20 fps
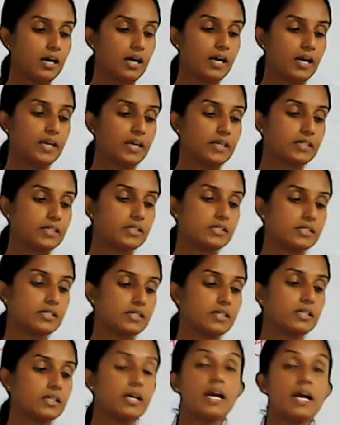
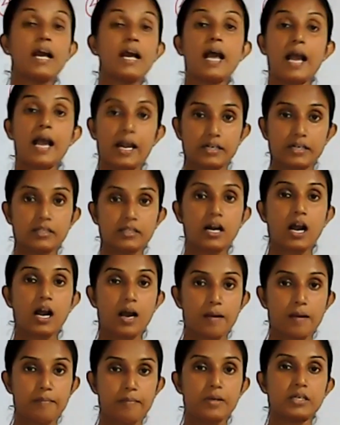hydrogen and
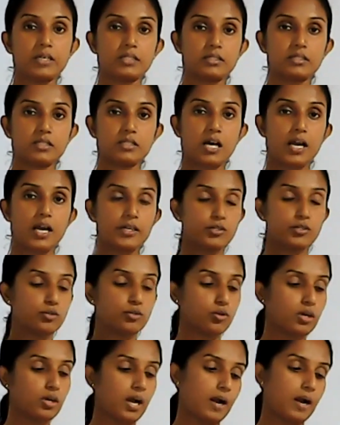carbon,
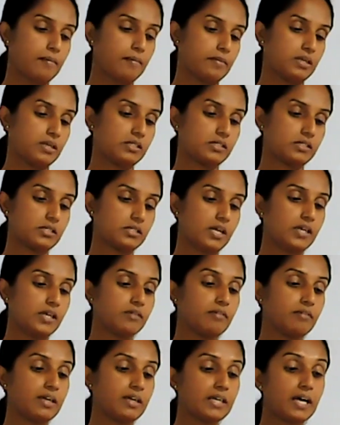hydrocarbons, right?
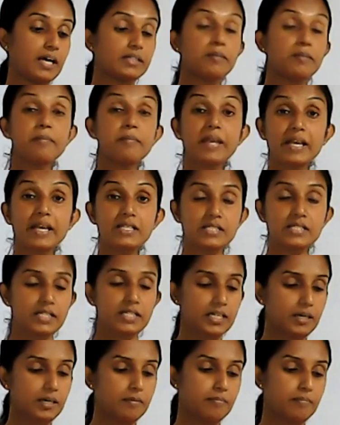What are the
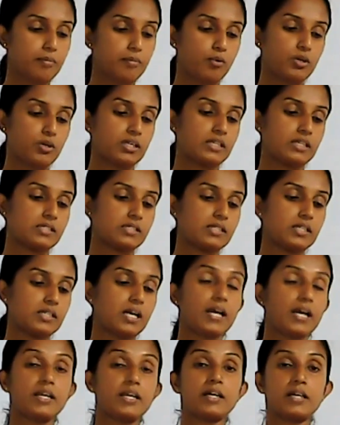major components in
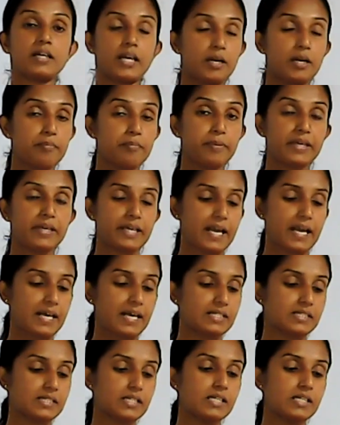LP
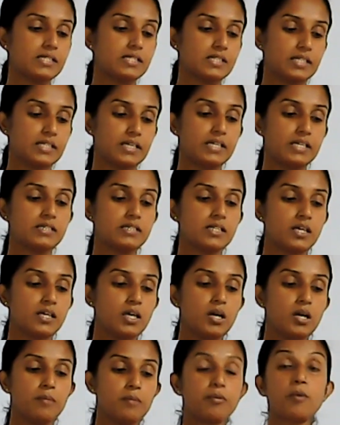gases? Yes,
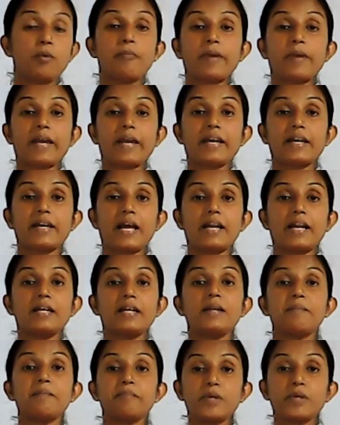propane and
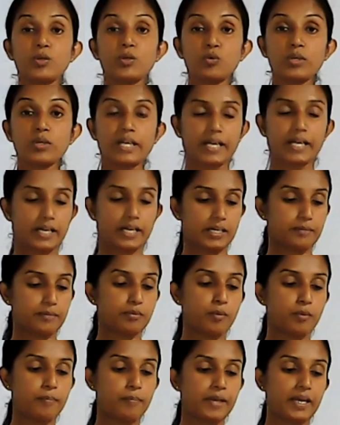butane,
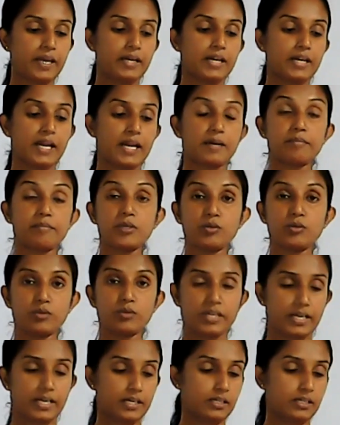propane and
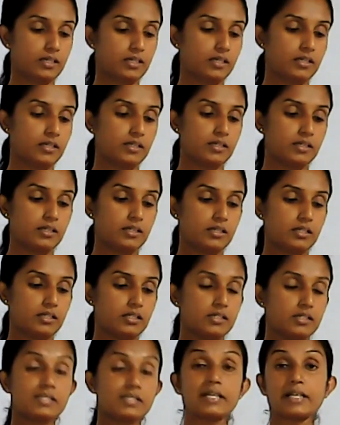butane.
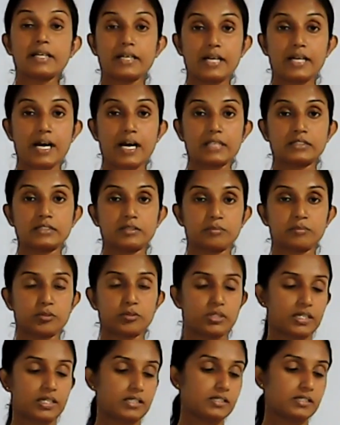Second answer,
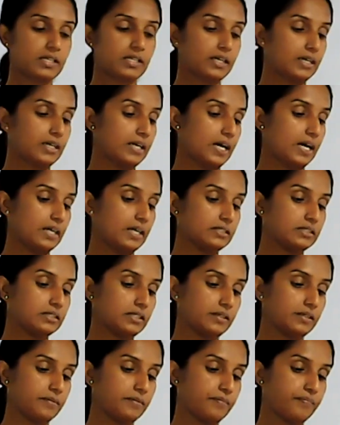Pute. Second
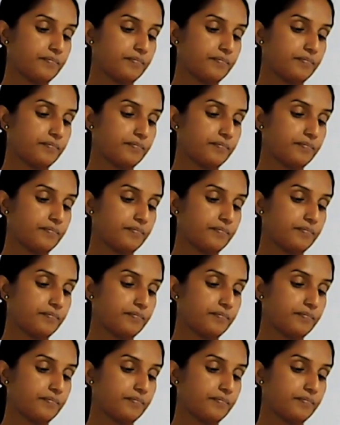answer,